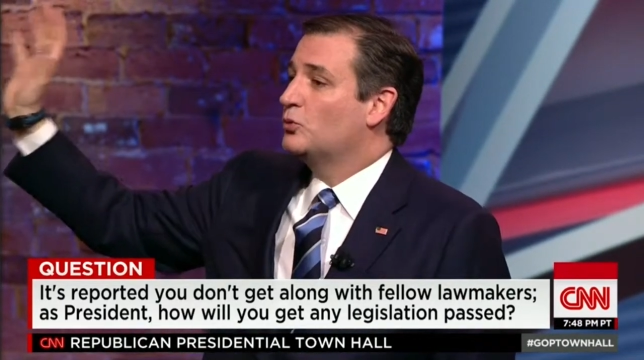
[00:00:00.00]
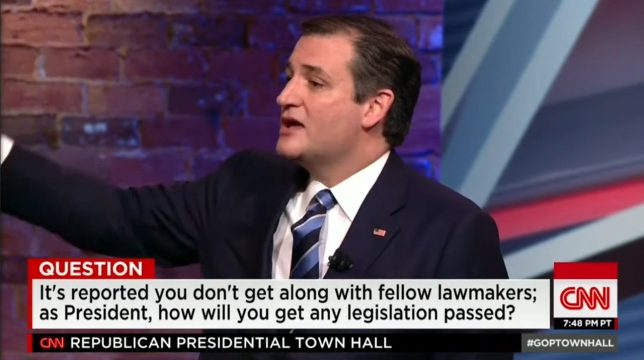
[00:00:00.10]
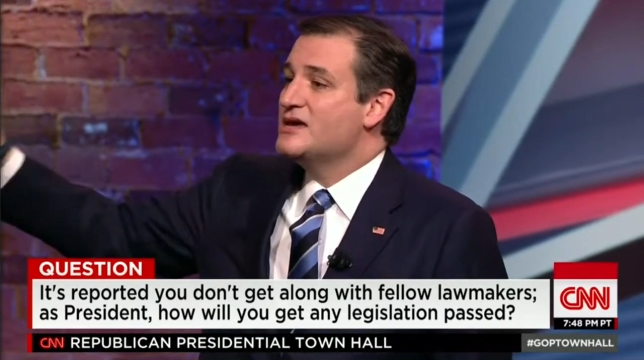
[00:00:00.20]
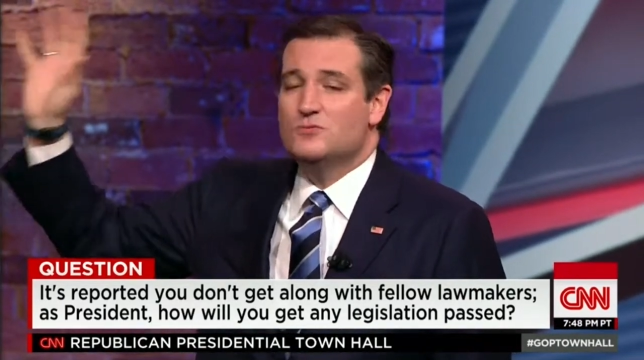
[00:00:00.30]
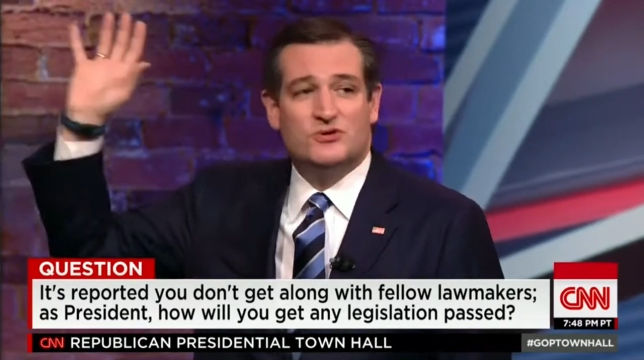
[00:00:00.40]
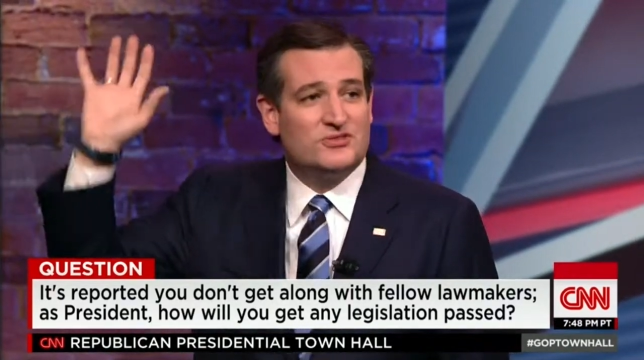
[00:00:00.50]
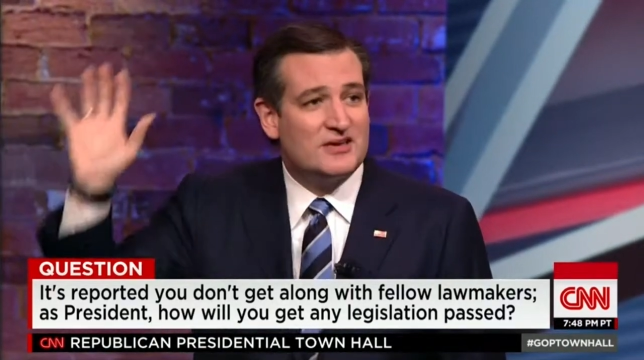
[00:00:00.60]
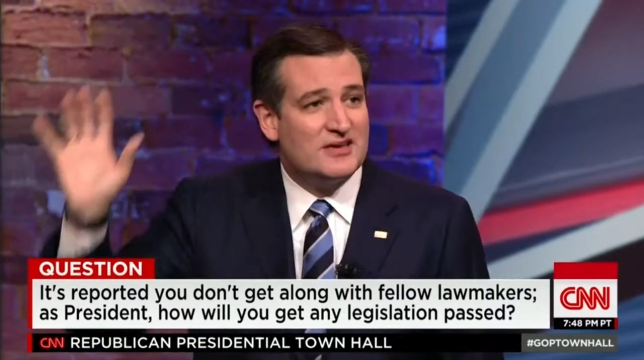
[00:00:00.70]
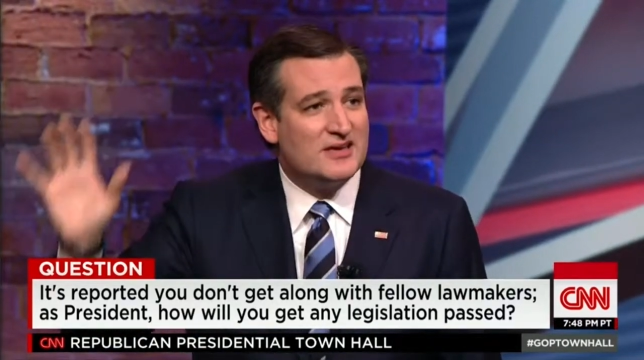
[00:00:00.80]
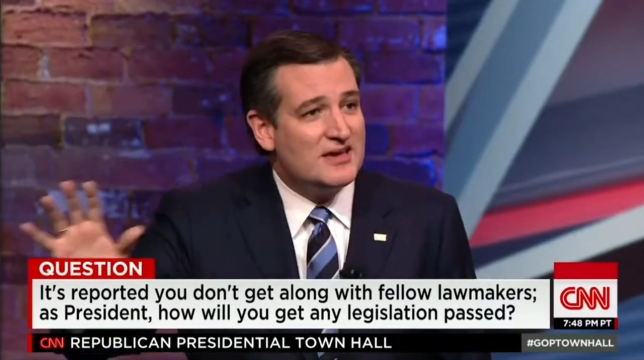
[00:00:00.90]
Reagan with the
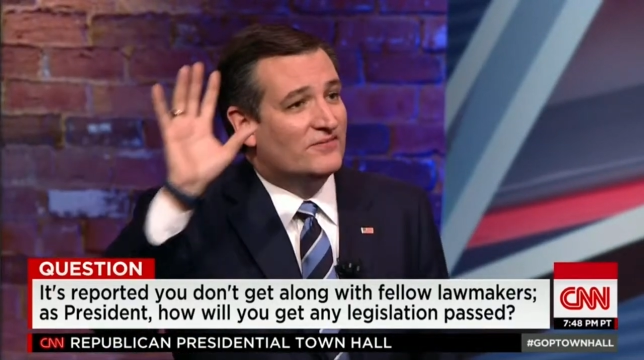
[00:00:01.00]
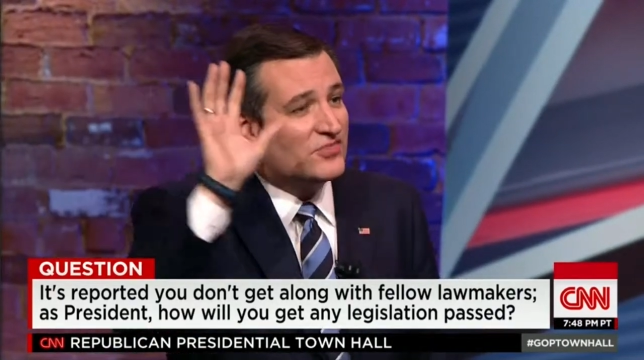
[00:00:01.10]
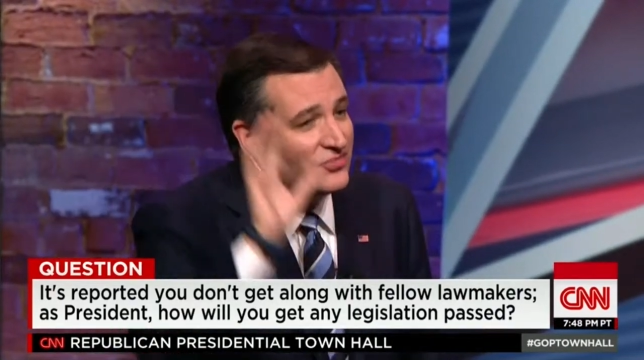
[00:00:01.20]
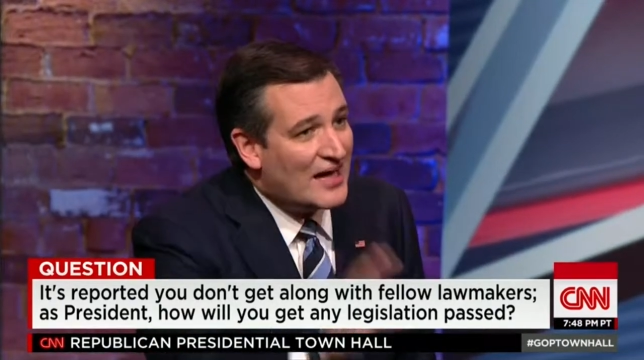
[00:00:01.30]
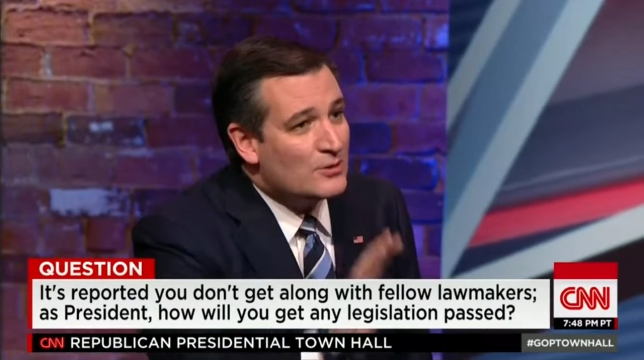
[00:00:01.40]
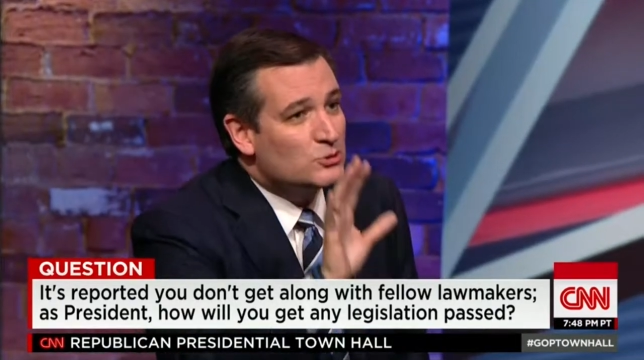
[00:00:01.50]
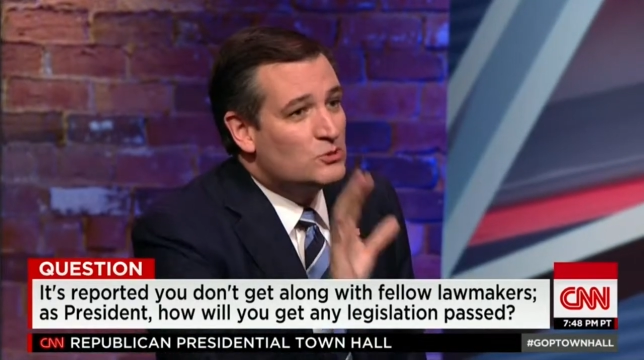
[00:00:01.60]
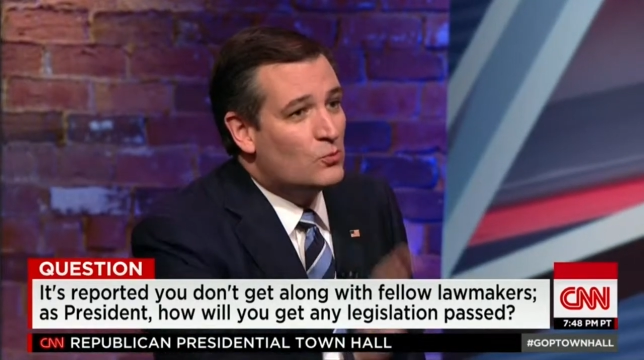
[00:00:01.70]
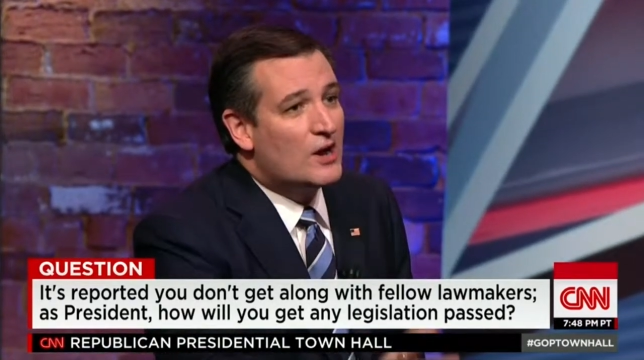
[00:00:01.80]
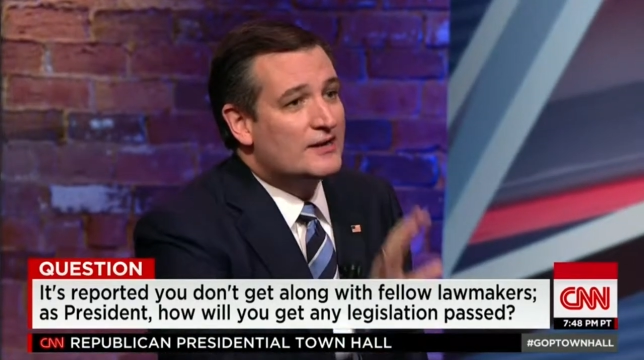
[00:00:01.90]
heat of
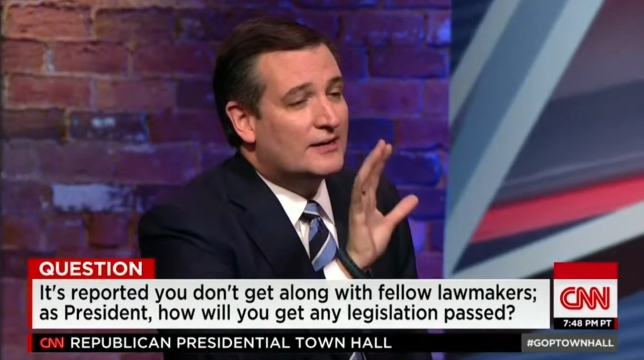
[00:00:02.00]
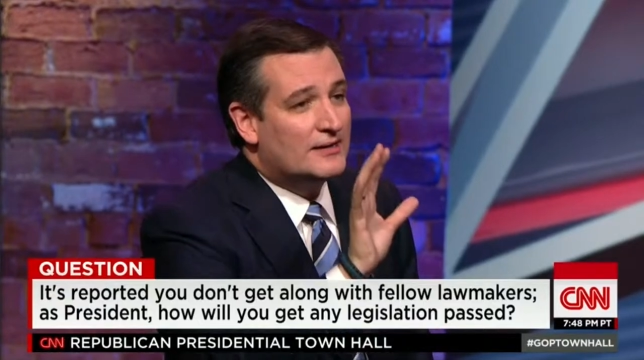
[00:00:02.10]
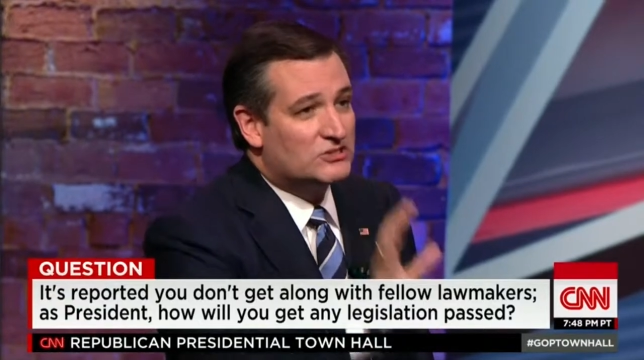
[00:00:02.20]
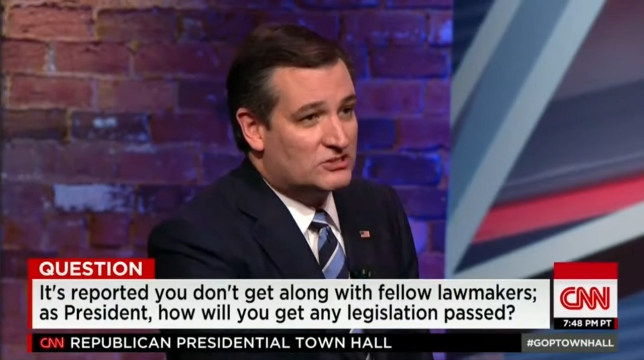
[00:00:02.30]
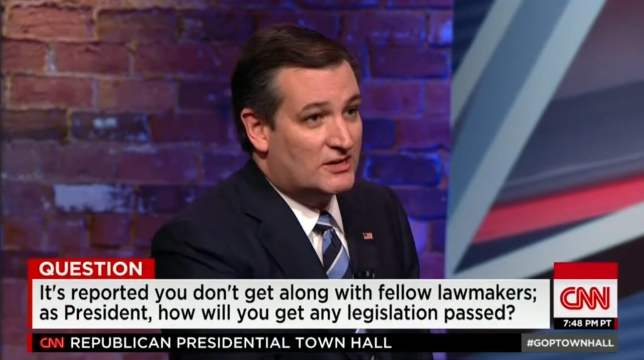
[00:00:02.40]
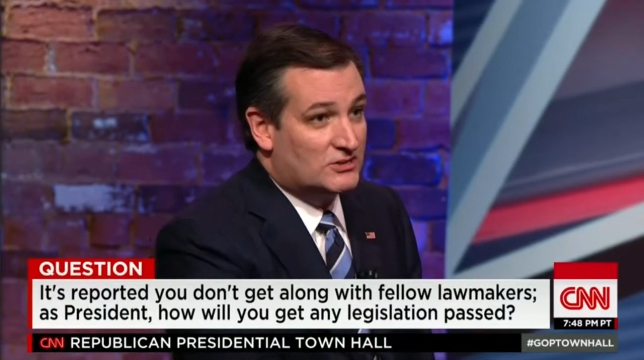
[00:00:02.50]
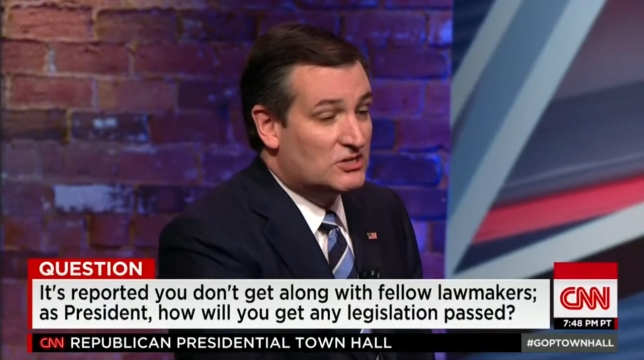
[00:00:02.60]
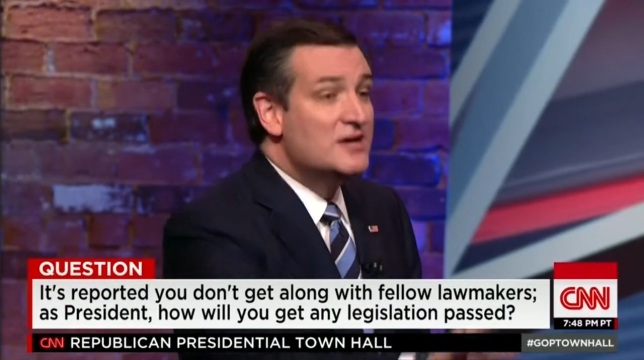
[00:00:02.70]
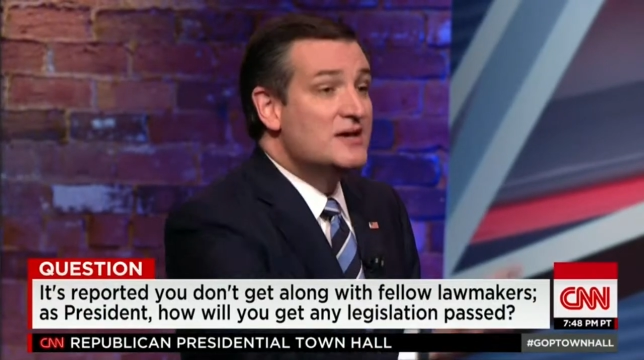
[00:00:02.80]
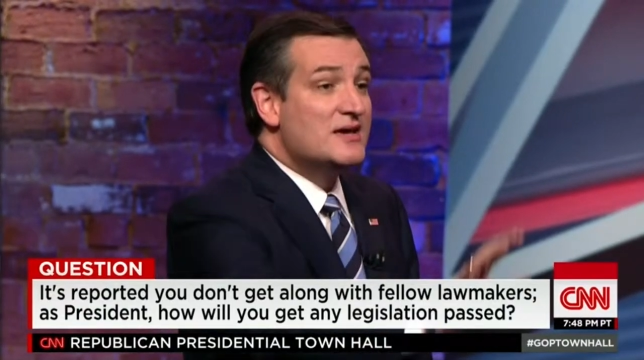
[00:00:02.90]
1,000 white-hot suns.
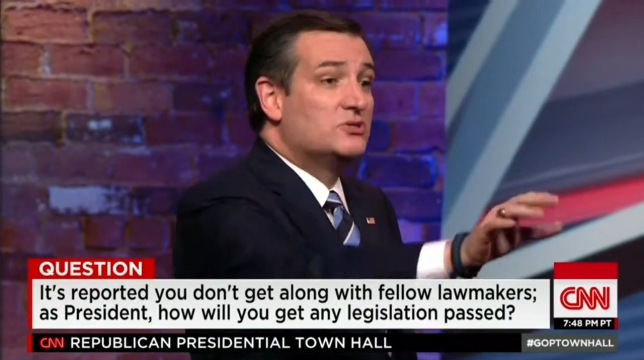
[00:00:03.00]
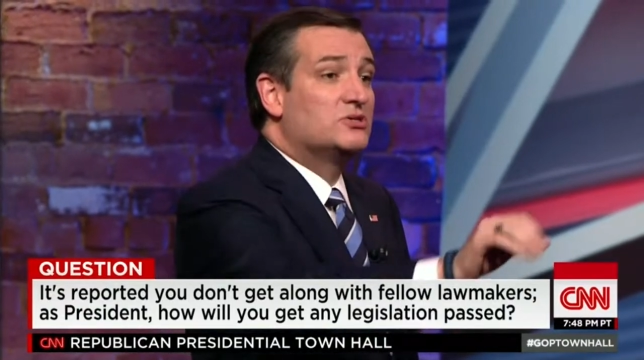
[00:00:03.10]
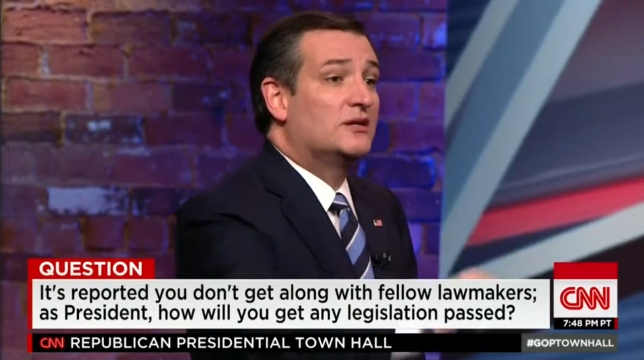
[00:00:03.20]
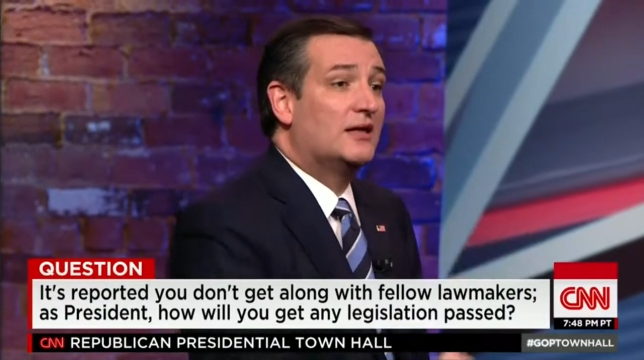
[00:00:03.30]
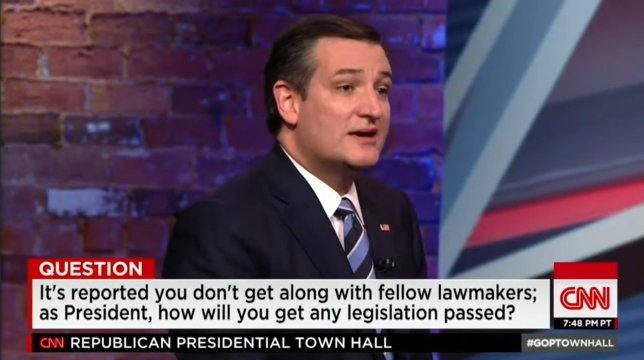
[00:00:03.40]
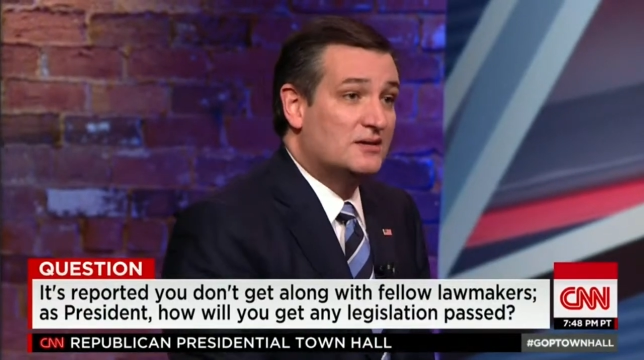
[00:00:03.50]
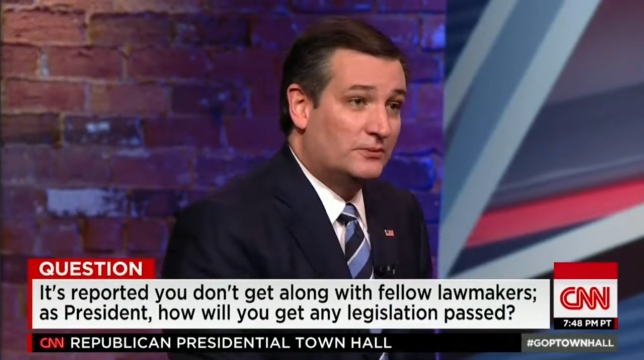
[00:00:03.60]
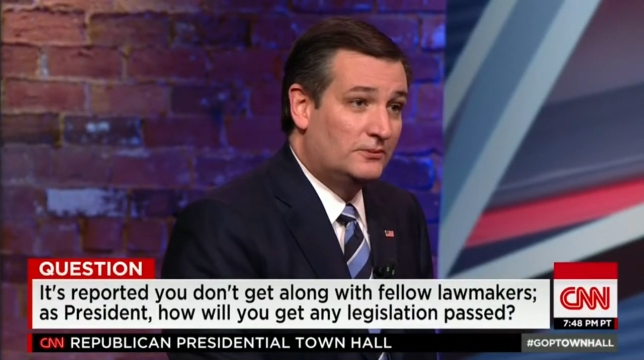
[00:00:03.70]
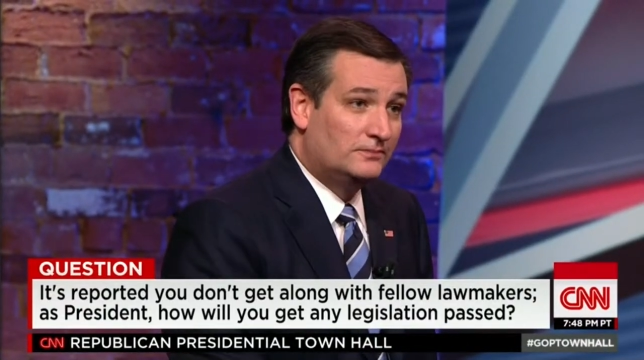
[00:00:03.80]
He was unlikable.